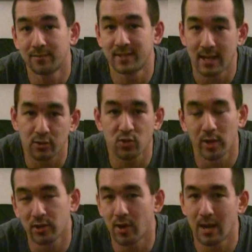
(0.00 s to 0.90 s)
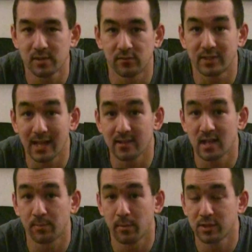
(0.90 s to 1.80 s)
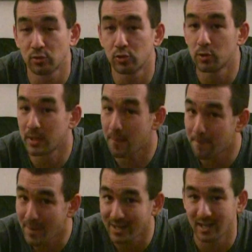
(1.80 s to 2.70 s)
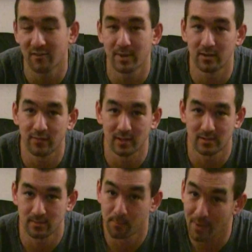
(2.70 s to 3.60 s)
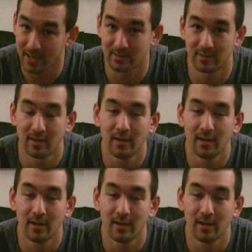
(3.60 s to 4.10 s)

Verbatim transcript: 10 or 20 grams of daily supplemental glutamine might have benefits, might.